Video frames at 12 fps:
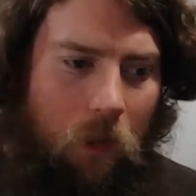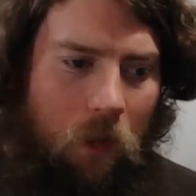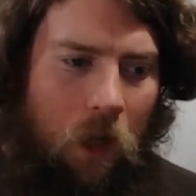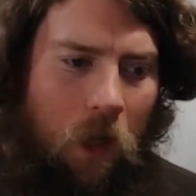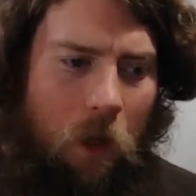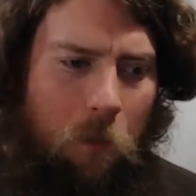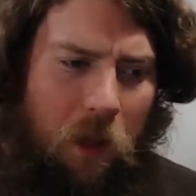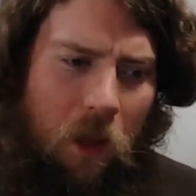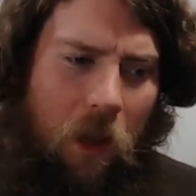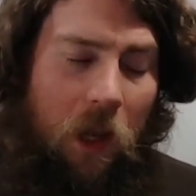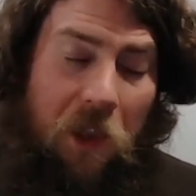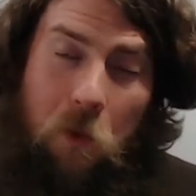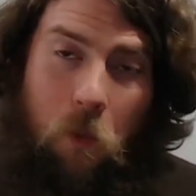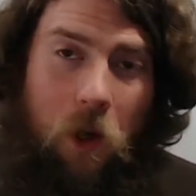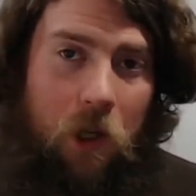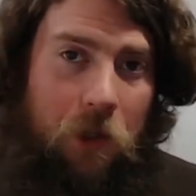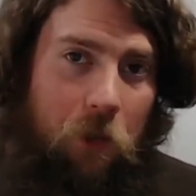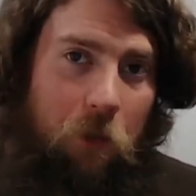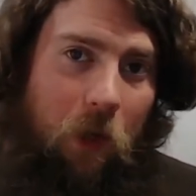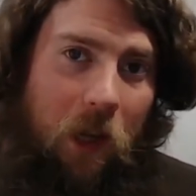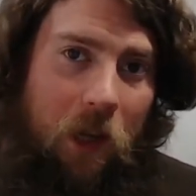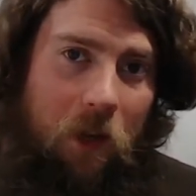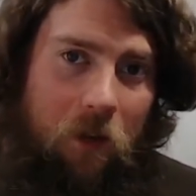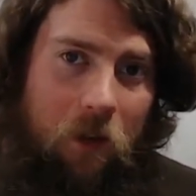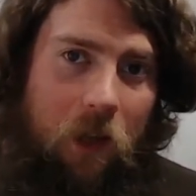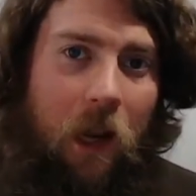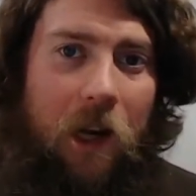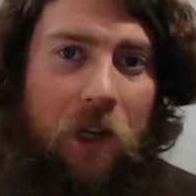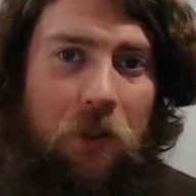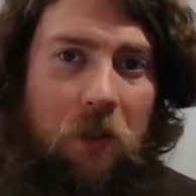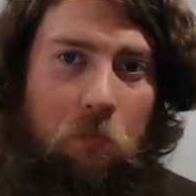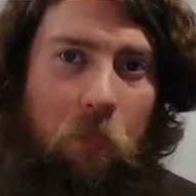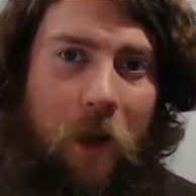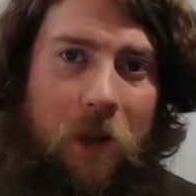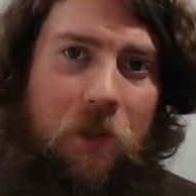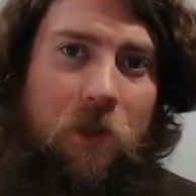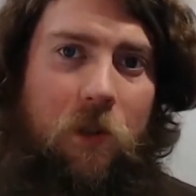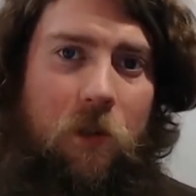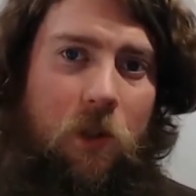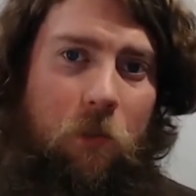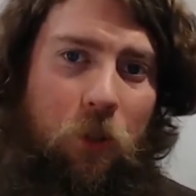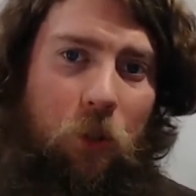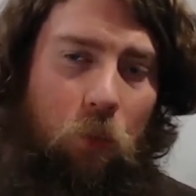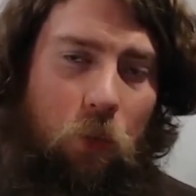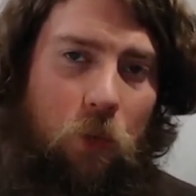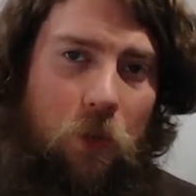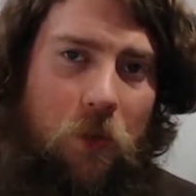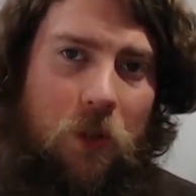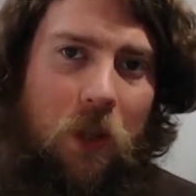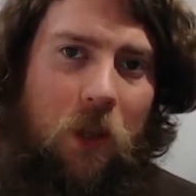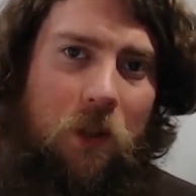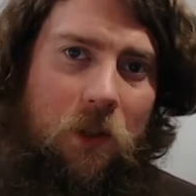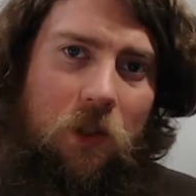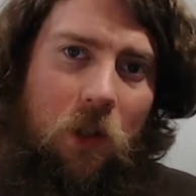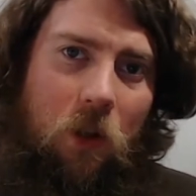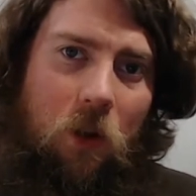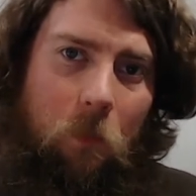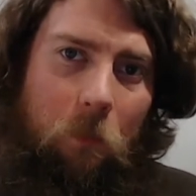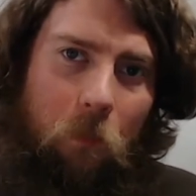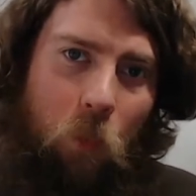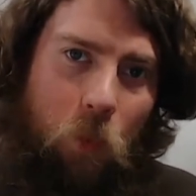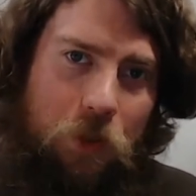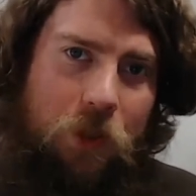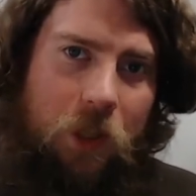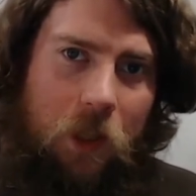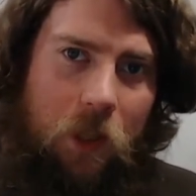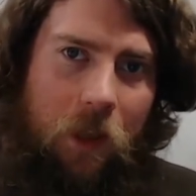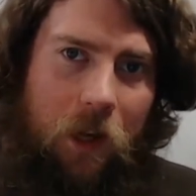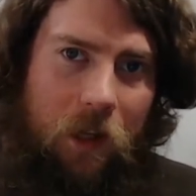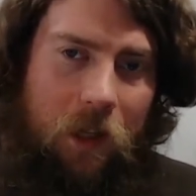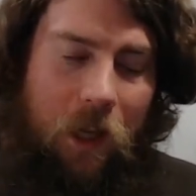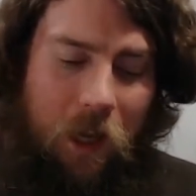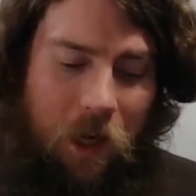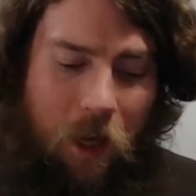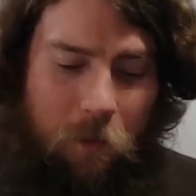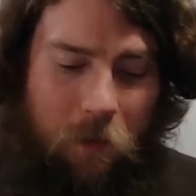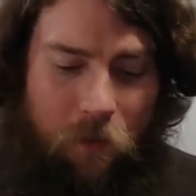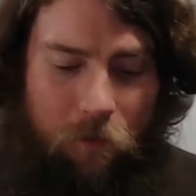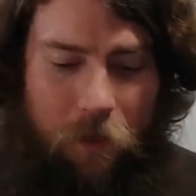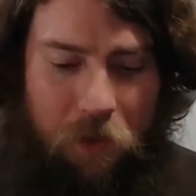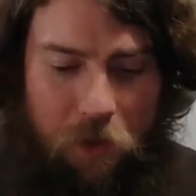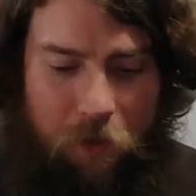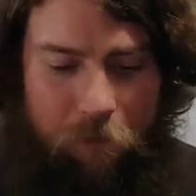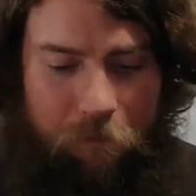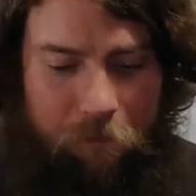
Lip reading: And the one on the right, it actually breaks some of the rules, and so we'll see that it cannot be a function.